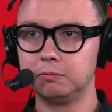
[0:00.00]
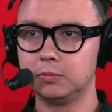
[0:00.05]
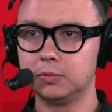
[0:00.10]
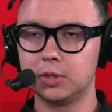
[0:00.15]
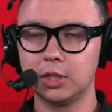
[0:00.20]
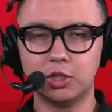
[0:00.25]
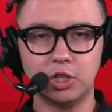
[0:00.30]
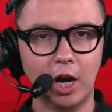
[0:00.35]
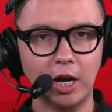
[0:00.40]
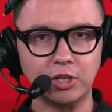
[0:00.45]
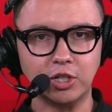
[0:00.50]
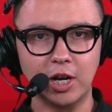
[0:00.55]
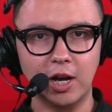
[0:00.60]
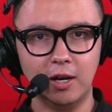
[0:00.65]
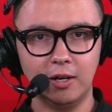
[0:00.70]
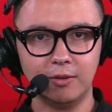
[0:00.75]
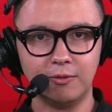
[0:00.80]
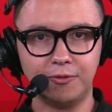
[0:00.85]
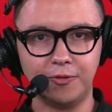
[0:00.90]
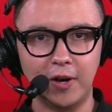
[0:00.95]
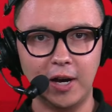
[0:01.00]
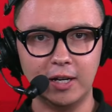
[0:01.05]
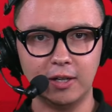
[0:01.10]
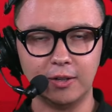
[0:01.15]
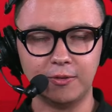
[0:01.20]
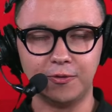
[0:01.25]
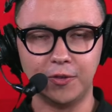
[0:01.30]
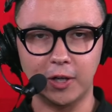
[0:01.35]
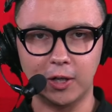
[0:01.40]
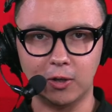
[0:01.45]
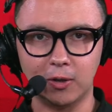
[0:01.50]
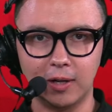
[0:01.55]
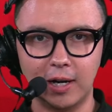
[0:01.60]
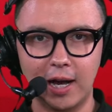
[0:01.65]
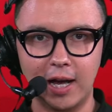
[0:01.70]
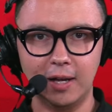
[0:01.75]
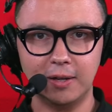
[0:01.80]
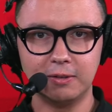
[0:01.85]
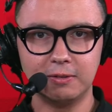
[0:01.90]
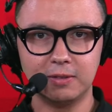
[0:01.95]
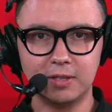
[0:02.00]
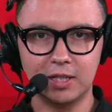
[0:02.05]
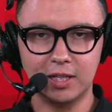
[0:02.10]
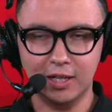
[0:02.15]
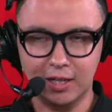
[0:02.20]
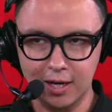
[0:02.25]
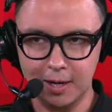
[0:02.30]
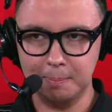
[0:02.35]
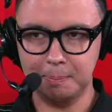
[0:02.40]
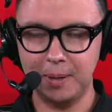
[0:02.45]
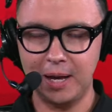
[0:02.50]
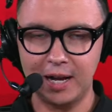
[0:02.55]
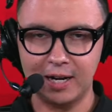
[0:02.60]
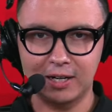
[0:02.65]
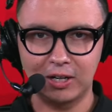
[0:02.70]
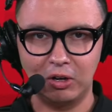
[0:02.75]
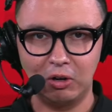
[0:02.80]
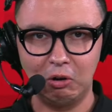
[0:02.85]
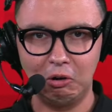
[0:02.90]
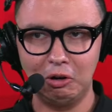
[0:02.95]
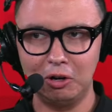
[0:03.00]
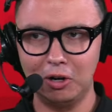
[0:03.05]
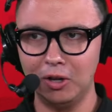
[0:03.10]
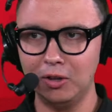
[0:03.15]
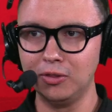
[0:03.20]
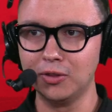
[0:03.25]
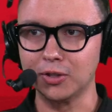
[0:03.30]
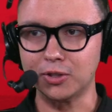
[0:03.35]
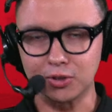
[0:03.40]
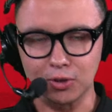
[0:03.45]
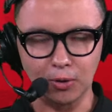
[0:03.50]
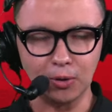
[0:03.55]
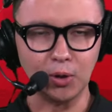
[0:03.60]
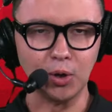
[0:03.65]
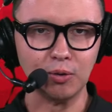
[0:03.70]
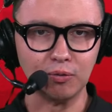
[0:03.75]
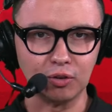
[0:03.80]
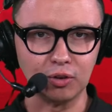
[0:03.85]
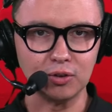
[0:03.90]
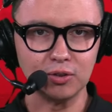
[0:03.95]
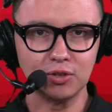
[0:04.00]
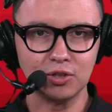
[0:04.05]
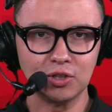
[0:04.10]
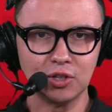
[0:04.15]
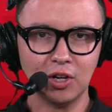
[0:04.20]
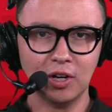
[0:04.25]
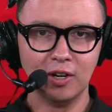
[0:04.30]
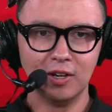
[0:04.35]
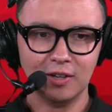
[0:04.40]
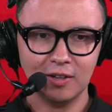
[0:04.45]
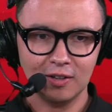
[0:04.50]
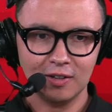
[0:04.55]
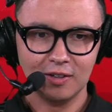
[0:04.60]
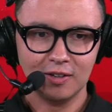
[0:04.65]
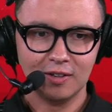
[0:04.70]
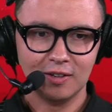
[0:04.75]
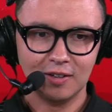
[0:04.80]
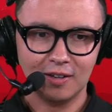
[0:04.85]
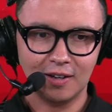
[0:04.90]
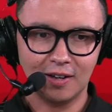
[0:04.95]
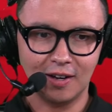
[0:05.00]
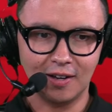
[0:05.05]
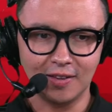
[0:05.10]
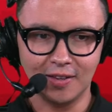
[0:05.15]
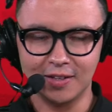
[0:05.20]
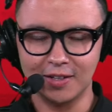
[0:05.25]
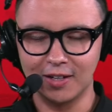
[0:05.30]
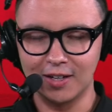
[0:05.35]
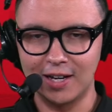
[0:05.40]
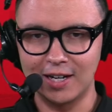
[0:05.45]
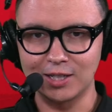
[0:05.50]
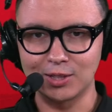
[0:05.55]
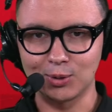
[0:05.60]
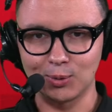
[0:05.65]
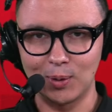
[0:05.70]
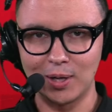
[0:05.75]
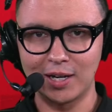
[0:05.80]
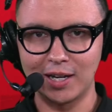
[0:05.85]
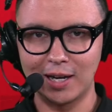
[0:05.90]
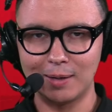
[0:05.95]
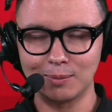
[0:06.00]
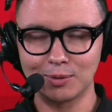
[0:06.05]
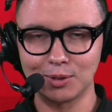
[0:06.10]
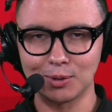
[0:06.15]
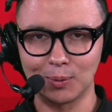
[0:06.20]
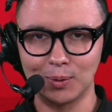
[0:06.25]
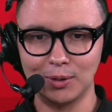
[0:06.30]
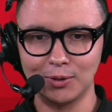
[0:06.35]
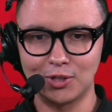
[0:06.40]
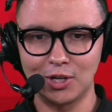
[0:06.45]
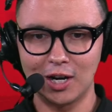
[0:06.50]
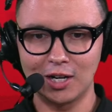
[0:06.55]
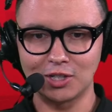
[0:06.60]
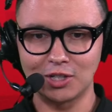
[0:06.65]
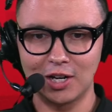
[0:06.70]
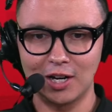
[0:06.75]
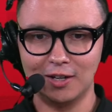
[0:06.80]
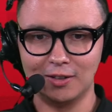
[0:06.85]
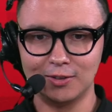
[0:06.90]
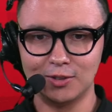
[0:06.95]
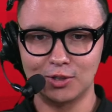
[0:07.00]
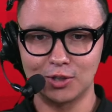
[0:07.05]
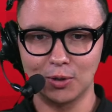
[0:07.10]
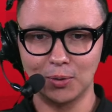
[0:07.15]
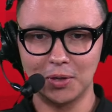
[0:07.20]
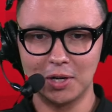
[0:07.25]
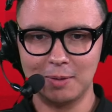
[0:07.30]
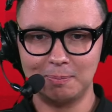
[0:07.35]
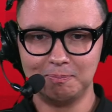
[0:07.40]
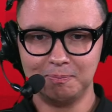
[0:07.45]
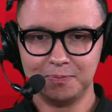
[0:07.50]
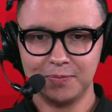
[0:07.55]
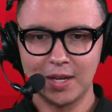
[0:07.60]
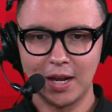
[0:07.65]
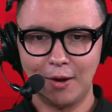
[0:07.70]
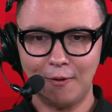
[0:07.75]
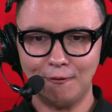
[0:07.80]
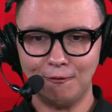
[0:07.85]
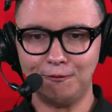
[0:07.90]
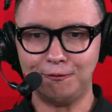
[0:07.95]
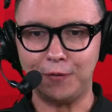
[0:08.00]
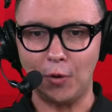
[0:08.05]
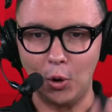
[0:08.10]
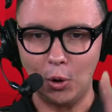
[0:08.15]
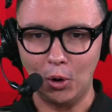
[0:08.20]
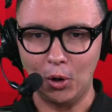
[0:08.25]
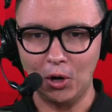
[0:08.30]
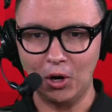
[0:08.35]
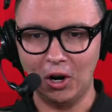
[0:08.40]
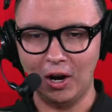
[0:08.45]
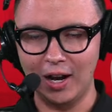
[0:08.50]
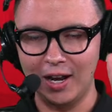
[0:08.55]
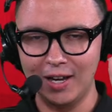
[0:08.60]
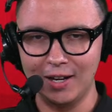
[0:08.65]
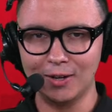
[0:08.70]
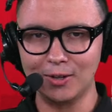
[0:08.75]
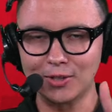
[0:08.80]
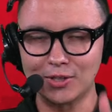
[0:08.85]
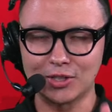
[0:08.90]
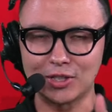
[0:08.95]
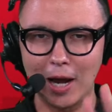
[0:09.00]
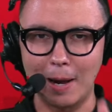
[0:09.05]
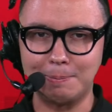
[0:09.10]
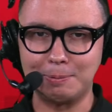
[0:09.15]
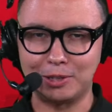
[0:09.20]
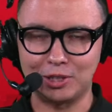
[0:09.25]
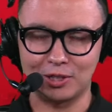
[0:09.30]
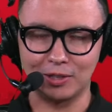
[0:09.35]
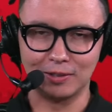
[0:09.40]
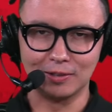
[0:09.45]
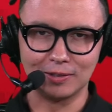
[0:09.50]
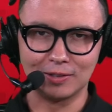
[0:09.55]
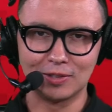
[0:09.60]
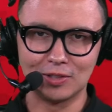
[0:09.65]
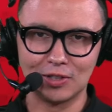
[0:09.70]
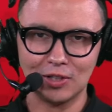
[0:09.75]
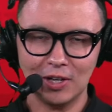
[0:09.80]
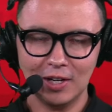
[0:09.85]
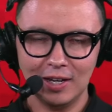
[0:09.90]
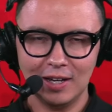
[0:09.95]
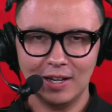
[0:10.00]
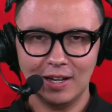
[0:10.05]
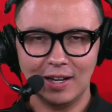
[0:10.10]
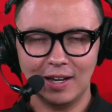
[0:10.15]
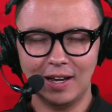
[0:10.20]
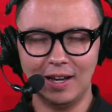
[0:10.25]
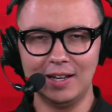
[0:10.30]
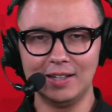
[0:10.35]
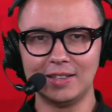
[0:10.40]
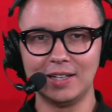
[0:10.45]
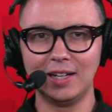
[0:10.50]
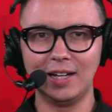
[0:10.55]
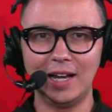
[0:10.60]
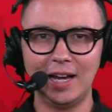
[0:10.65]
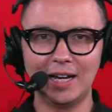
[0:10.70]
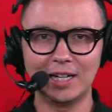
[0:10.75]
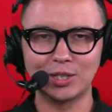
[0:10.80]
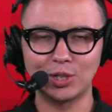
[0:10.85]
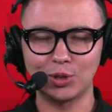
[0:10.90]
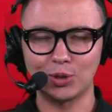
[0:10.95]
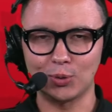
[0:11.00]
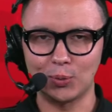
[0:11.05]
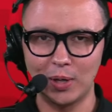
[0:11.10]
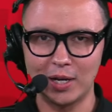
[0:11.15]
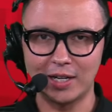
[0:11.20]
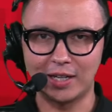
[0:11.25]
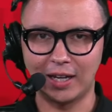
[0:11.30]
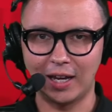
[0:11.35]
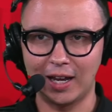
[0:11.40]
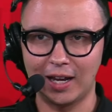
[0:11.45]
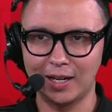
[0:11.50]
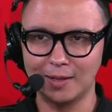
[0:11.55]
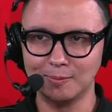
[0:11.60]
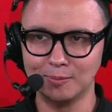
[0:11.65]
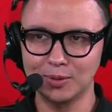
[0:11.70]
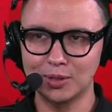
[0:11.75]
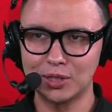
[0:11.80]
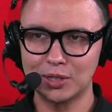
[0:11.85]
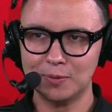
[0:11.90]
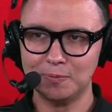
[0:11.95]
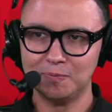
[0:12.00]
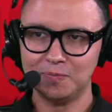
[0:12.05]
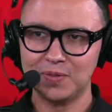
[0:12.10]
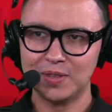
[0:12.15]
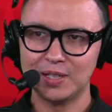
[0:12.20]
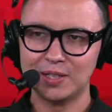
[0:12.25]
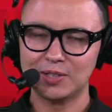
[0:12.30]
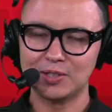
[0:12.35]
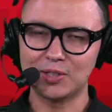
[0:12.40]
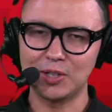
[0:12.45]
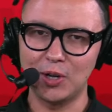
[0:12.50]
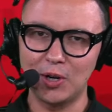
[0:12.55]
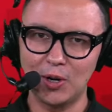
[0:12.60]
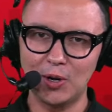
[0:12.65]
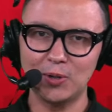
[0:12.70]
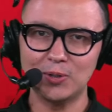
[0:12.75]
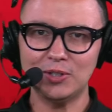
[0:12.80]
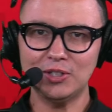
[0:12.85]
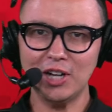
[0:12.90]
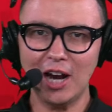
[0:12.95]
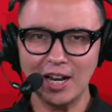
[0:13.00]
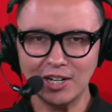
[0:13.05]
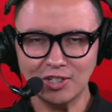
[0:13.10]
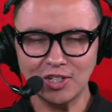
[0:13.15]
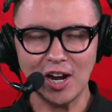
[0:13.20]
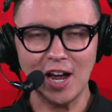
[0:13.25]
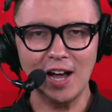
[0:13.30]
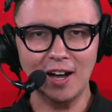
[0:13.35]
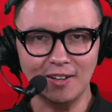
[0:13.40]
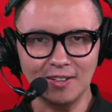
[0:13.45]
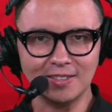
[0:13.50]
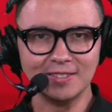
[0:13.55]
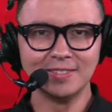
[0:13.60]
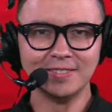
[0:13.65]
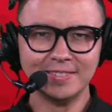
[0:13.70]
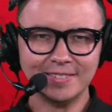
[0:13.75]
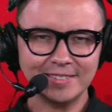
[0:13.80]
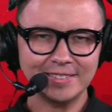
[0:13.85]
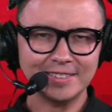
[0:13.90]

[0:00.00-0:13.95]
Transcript: did Josh Allen finally figure it out? Did he cut back on the turnovers? And then the last three games, the real Josh Allen showed up. Four interceptions in the last three games. So Josh Allen